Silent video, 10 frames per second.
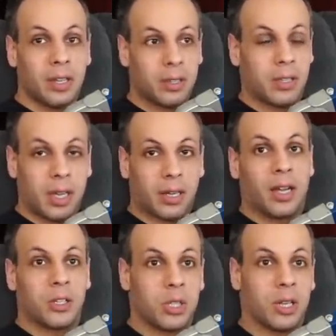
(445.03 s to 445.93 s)
the
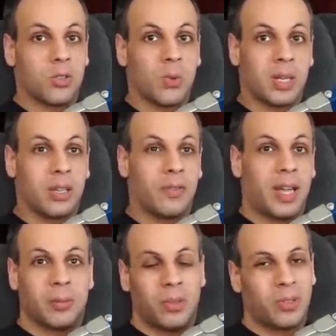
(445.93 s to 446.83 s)
technology that is already
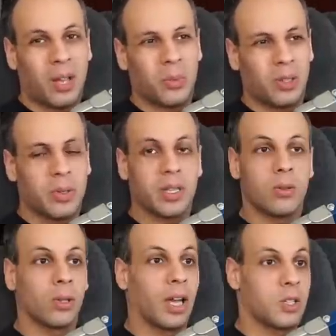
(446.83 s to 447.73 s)
available and not really being
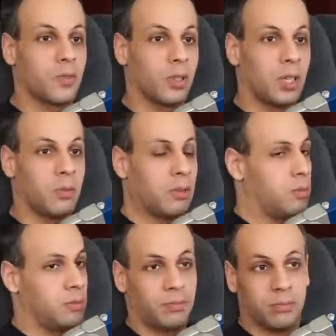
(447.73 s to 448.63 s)
utilized fully, that
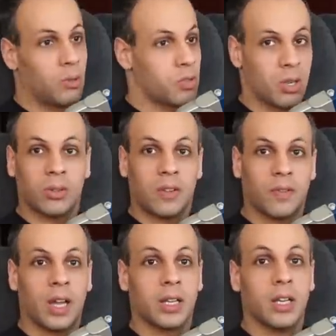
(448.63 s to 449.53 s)
will most certainly
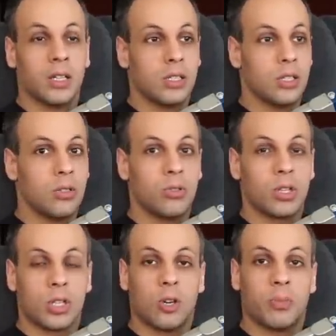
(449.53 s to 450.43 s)
find new
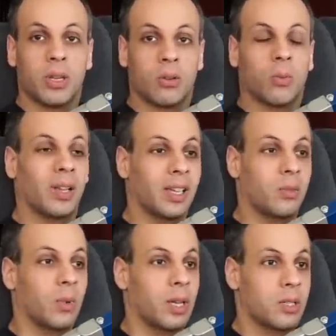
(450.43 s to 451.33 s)
dystopian
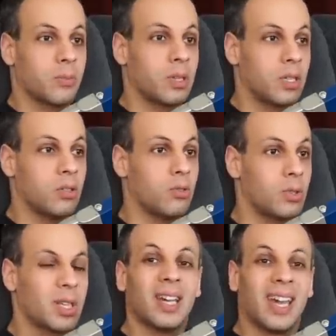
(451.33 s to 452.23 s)
Orwellian ways to be
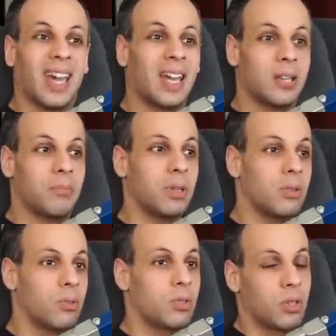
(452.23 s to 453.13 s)
used and
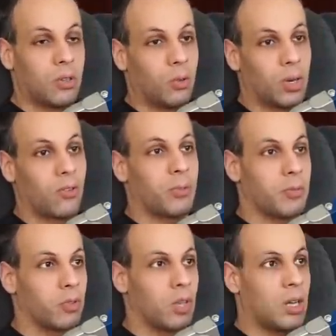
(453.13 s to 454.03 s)
abused wherever
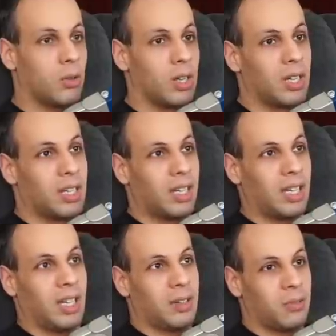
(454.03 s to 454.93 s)
people go.
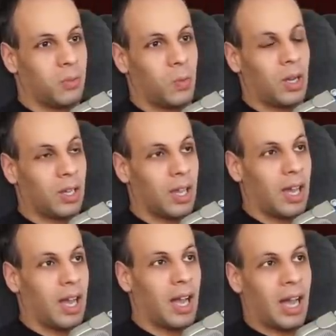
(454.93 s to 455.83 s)
While
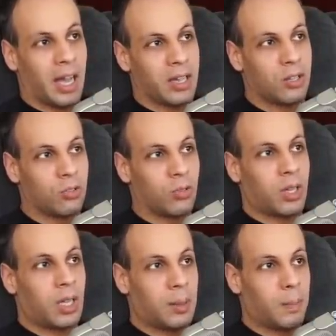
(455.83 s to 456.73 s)
I
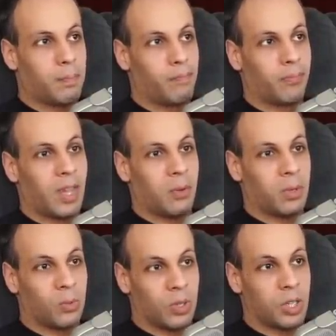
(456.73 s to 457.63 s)
agree that
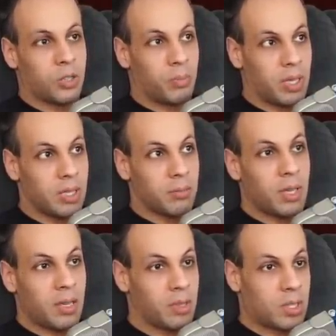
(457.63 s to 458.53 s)
we reached peak
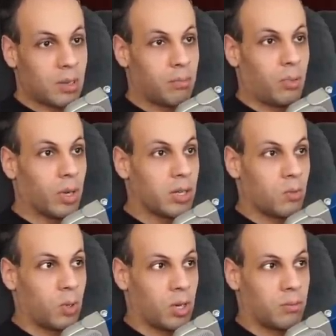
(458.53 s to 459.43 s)
meme at some
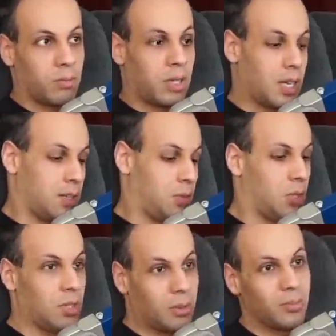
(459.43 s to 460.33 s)
point, where again, you
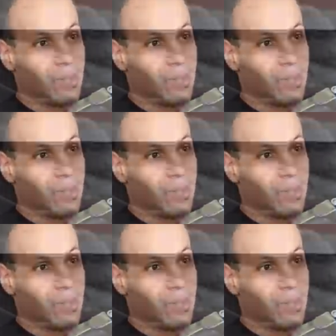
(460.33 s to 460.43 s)
know,